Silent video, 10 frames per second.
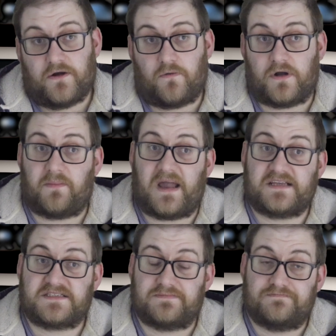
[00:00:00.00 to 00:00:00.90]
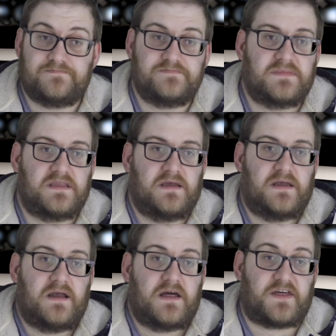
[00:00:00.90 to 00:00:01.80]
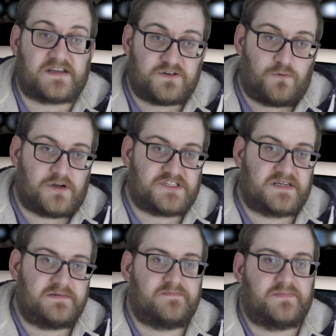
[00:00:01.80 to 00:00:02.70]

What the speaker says: What a mess. Thanks for watching.